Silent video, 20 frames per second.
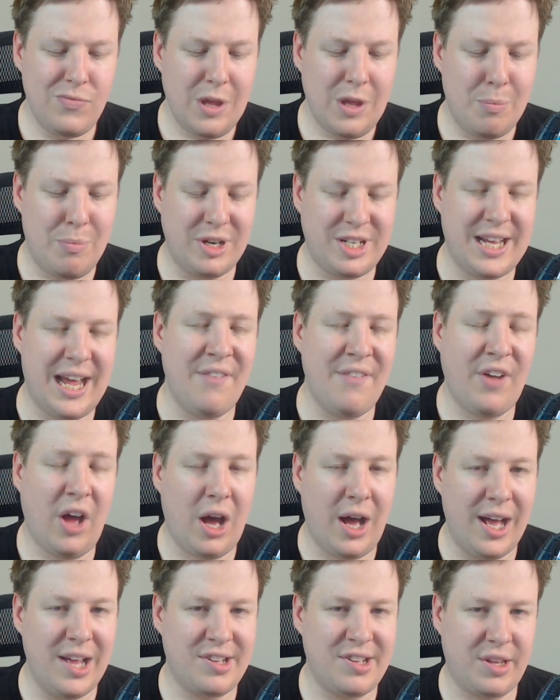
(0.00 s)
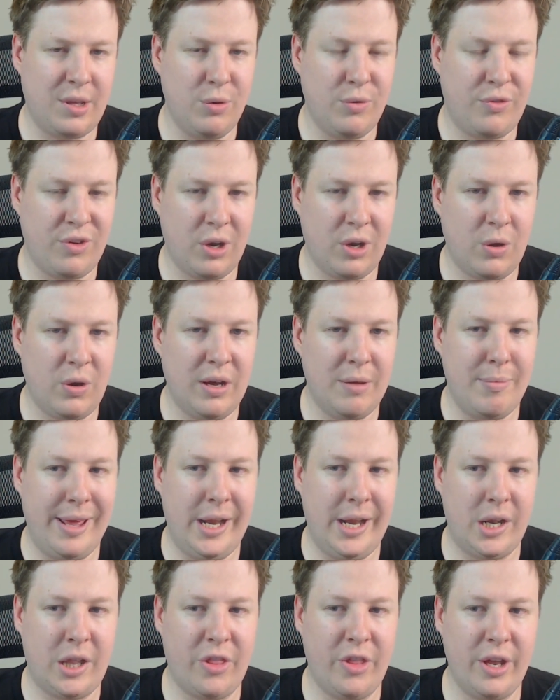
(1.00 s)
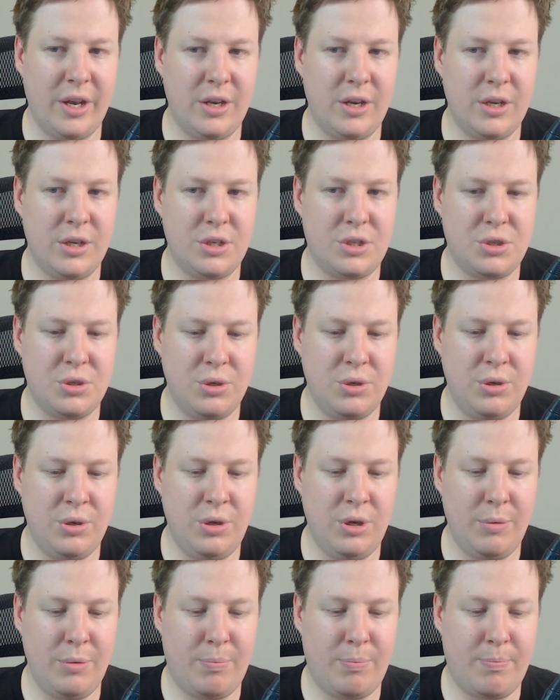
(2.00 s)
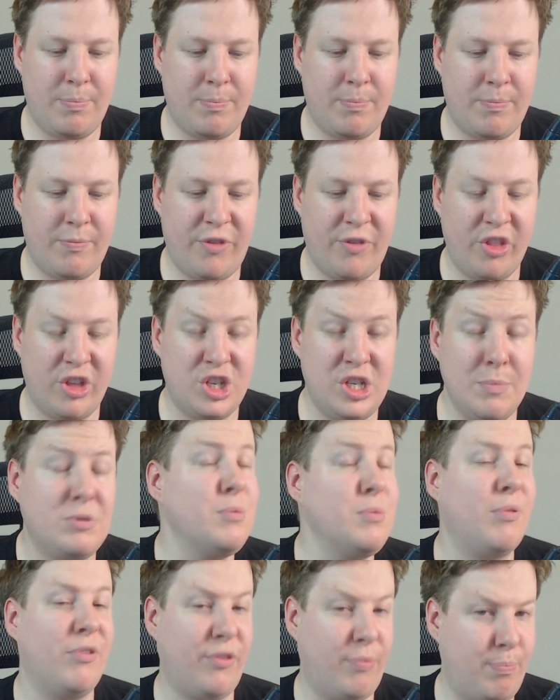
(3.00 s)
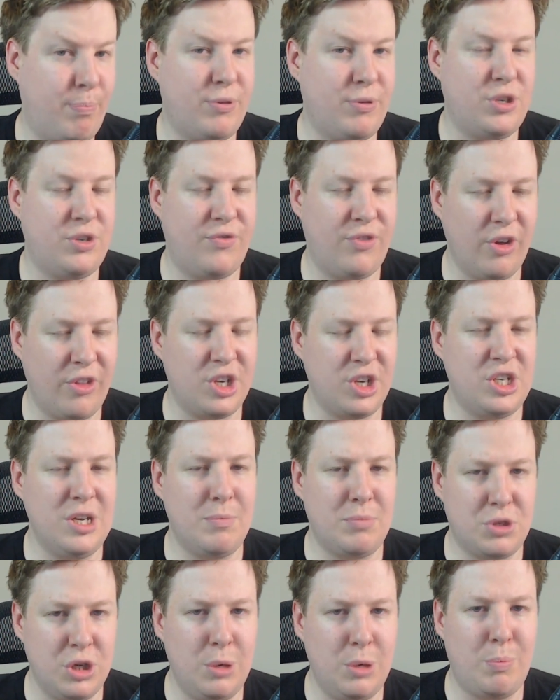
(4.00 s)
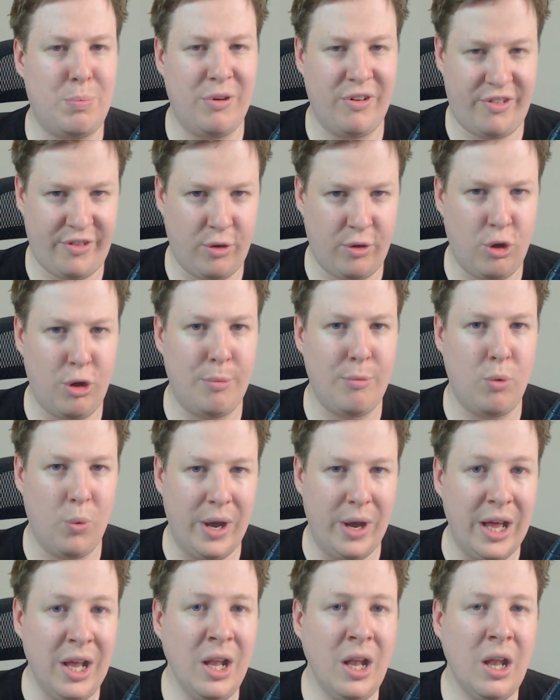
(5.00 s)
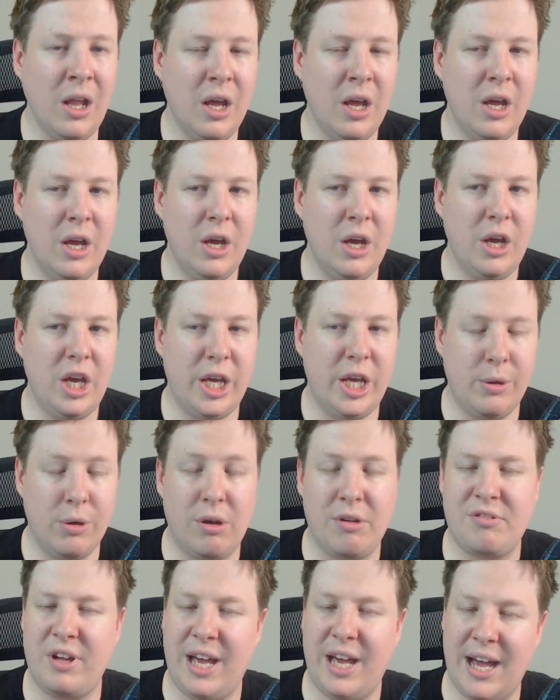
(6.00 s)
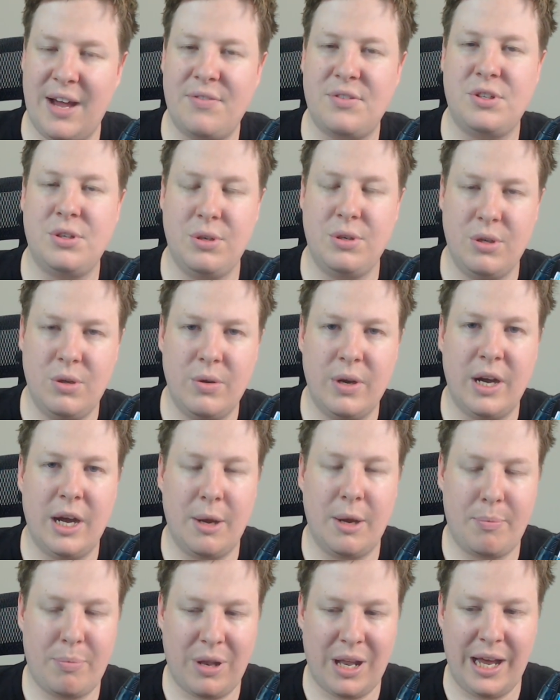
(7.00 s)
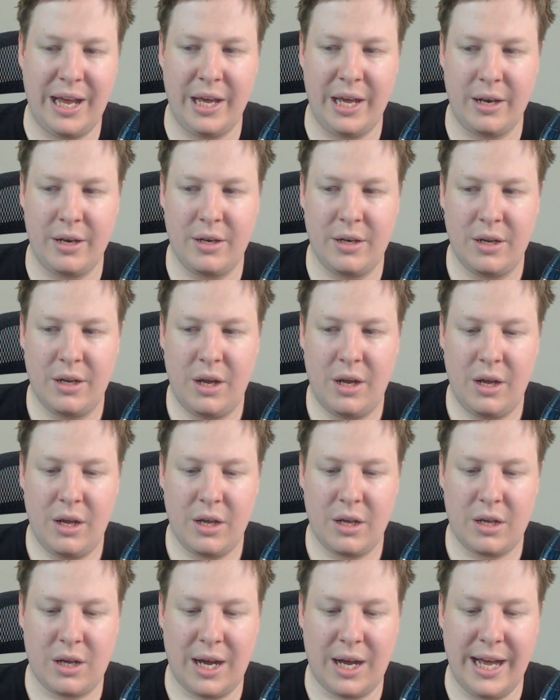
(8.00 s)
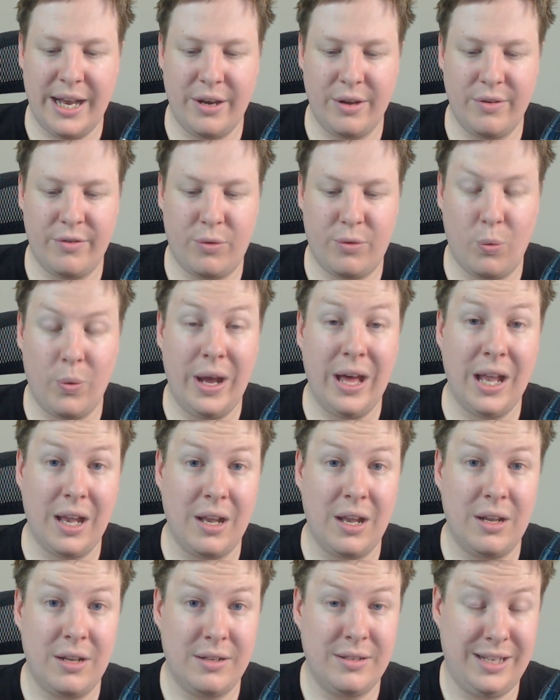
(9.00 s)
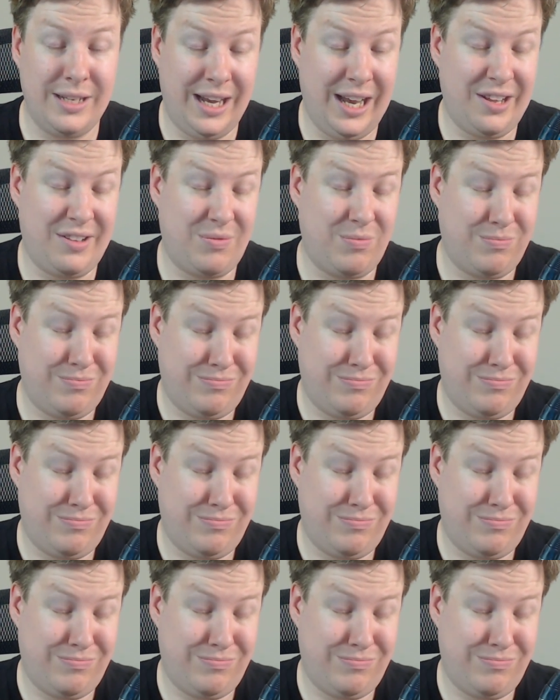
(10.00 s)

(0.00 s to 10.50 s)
But to have a high skill floor means that for the ship to perform well, you also have to play it kind of well as